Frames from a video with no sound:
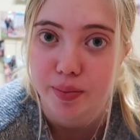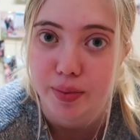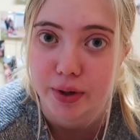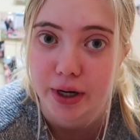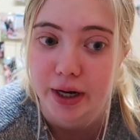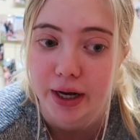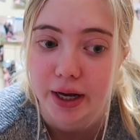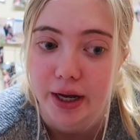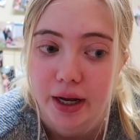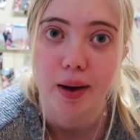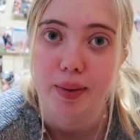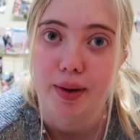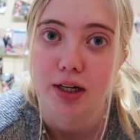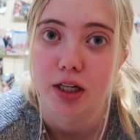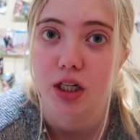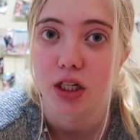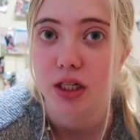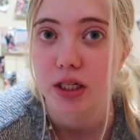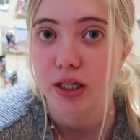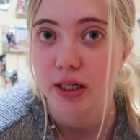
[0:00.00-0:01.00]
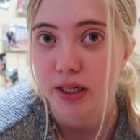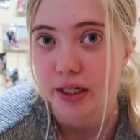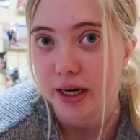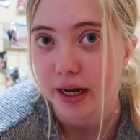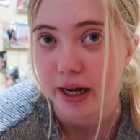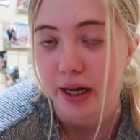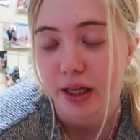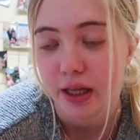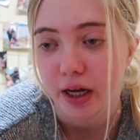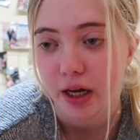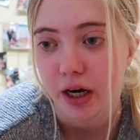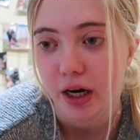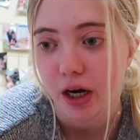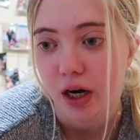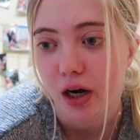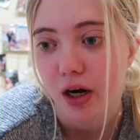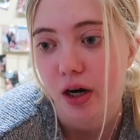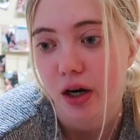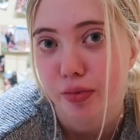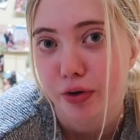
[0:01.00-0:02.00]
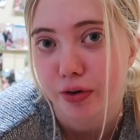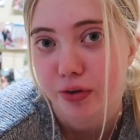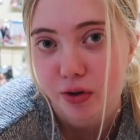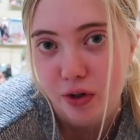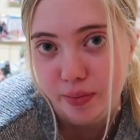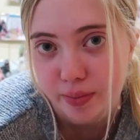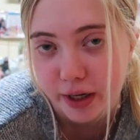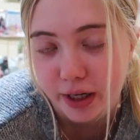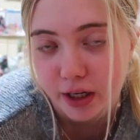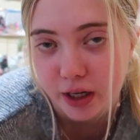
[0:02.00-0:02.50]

but I might just stay there before my